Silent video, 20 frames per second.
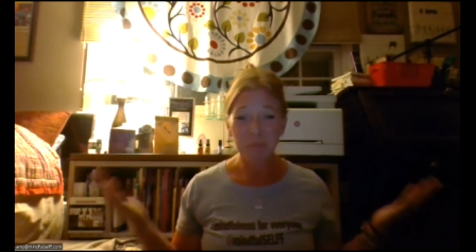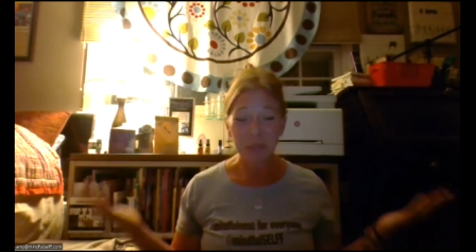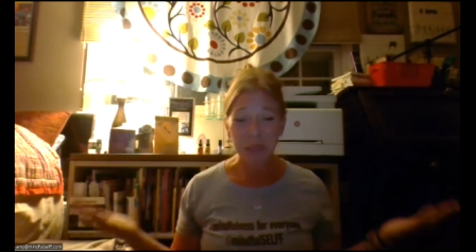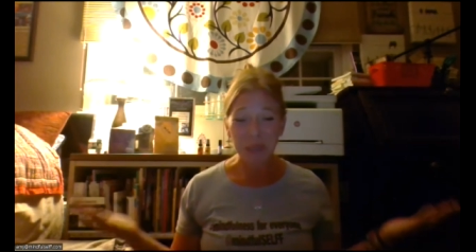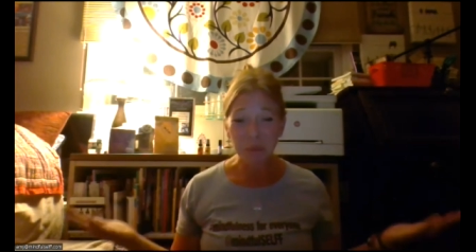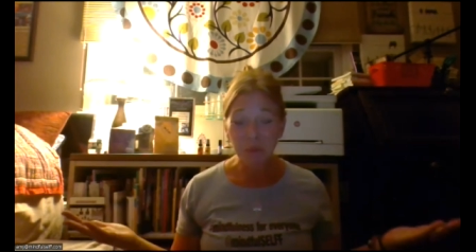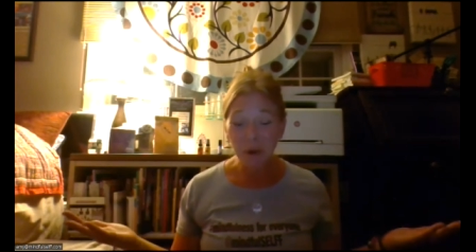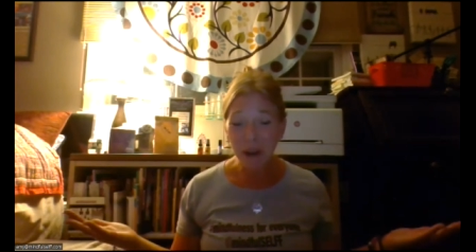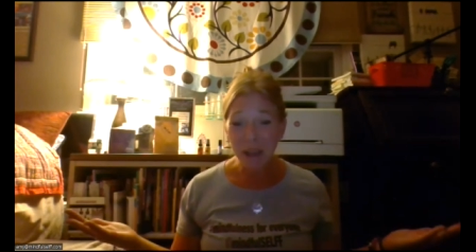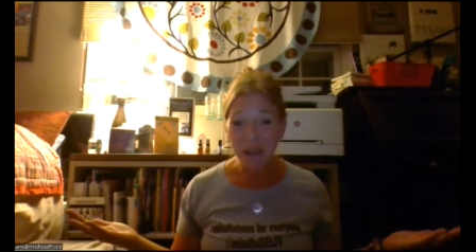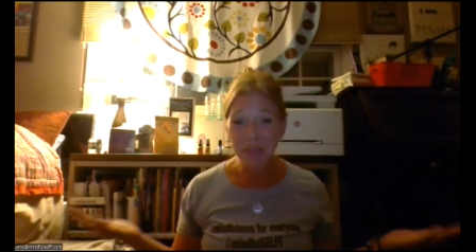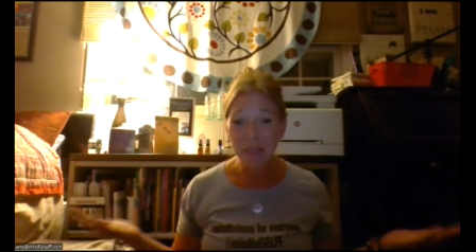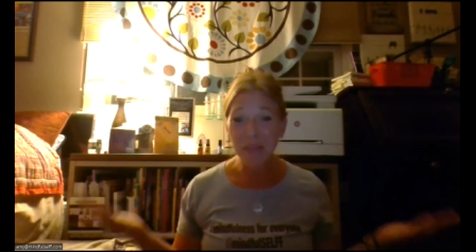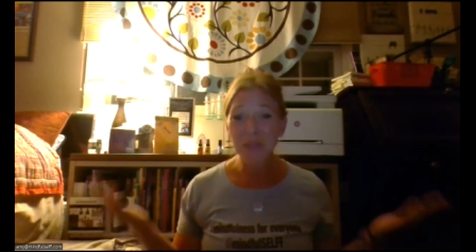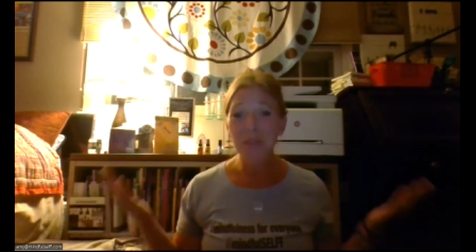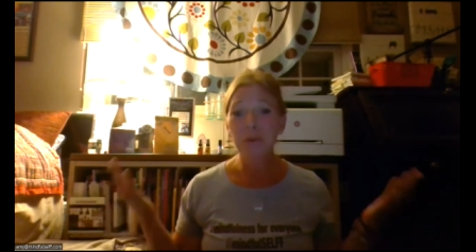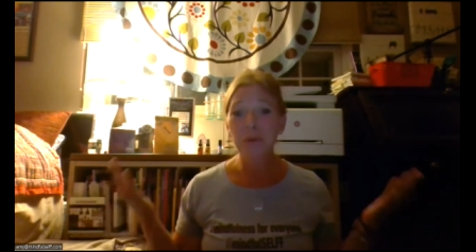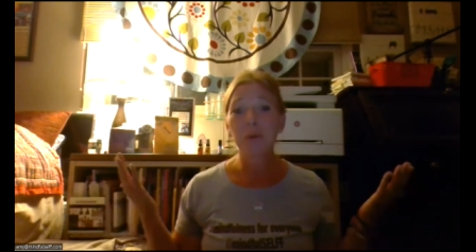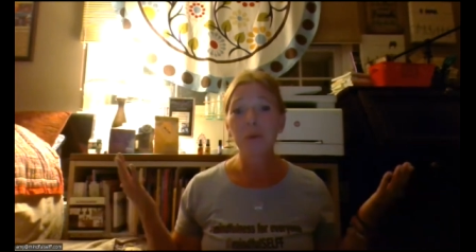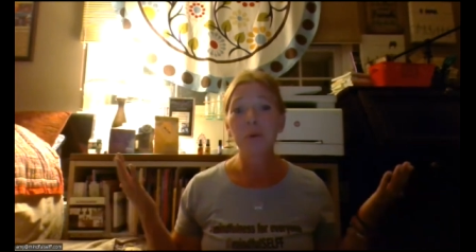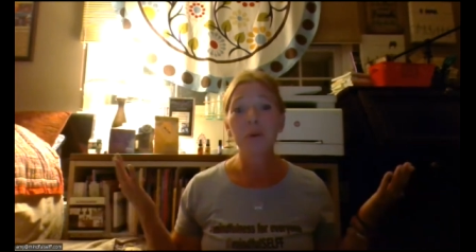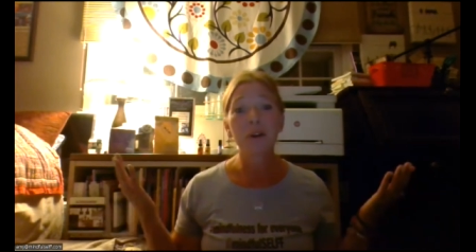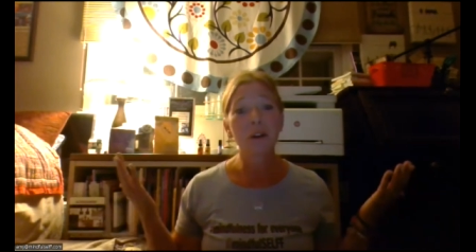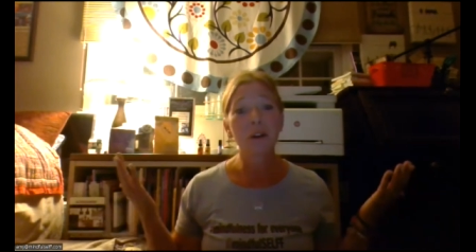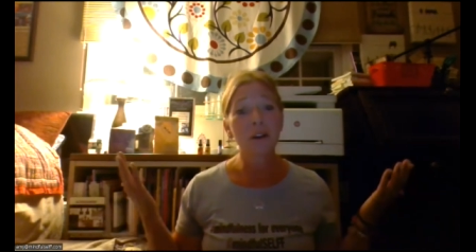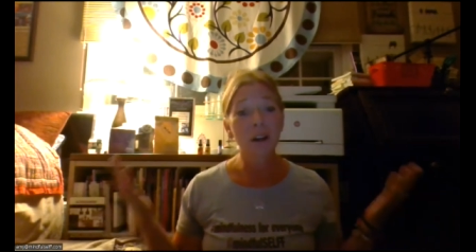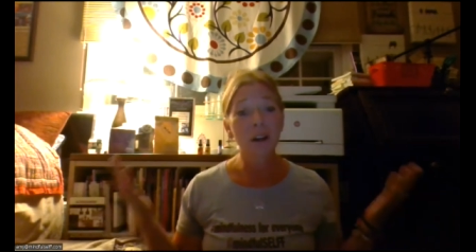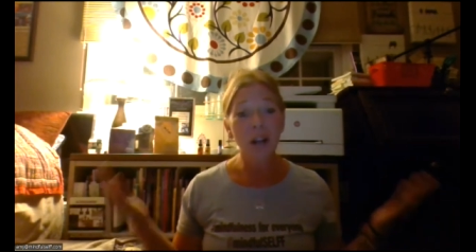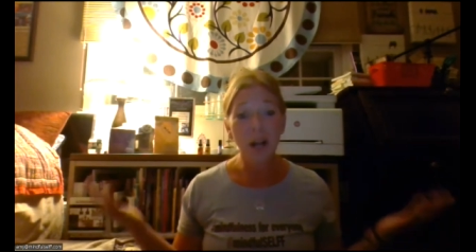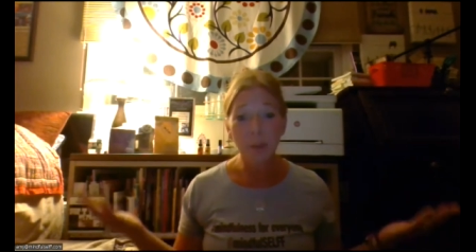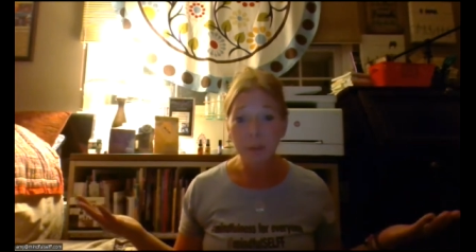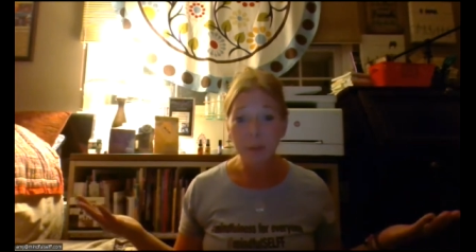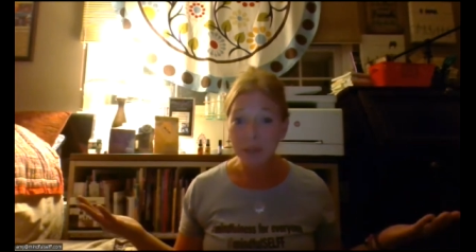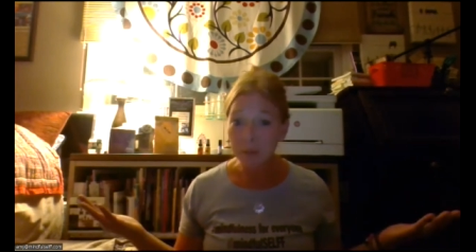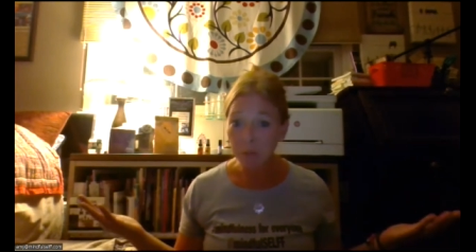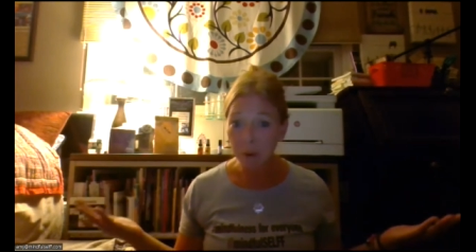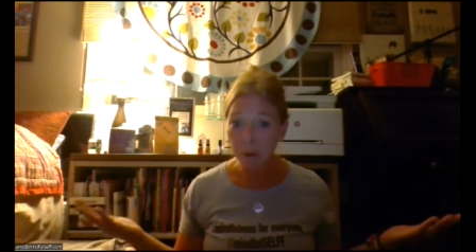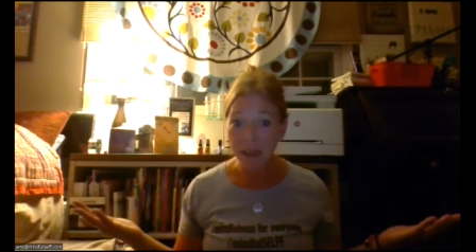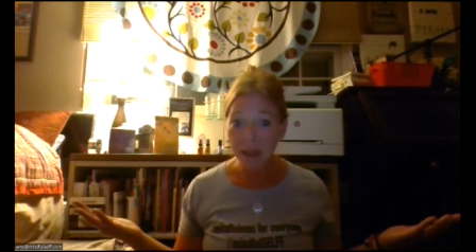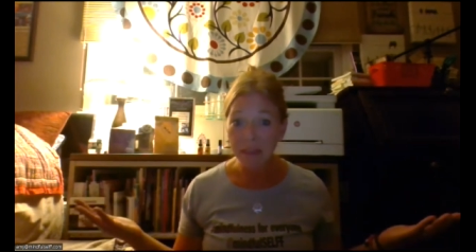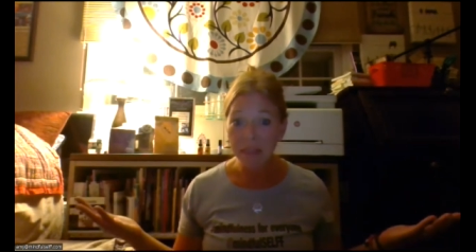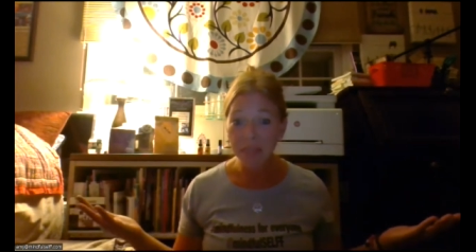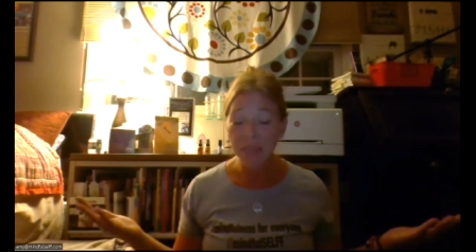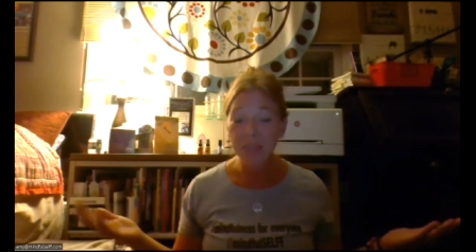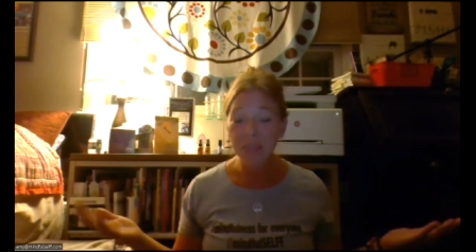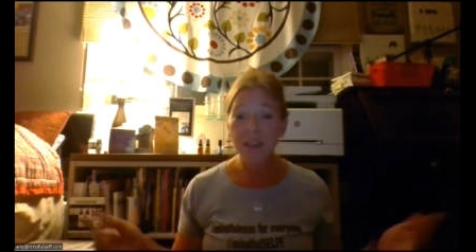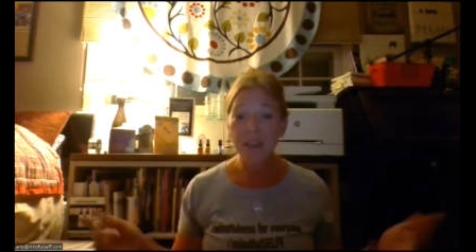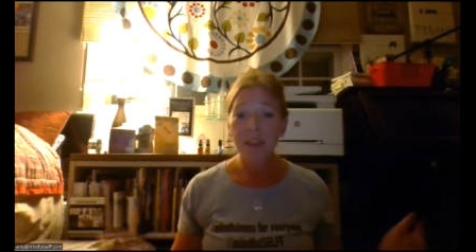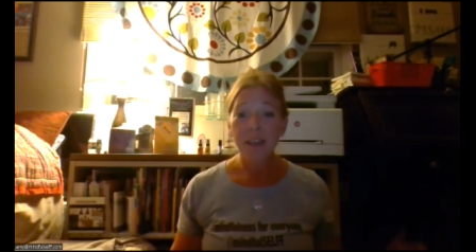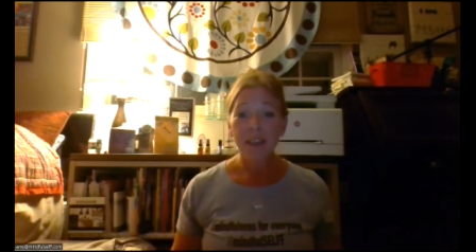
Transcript: bee breath or humming breath